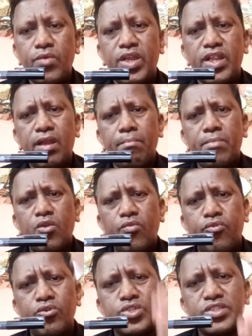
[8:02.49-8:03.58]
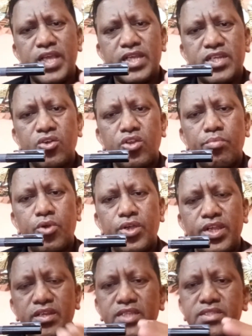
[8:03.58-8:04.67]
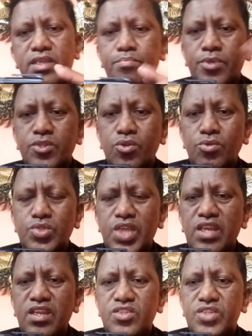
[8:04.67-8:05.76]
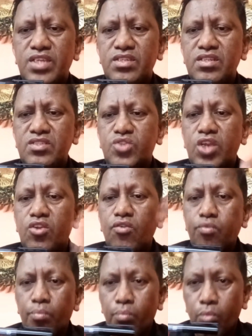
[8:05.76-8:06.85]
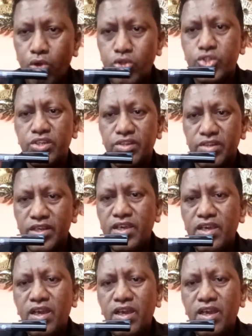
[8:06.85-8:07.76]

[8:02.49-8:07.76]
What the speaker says: when a number of forces acting on a body doesn't produce any change in its state of motion.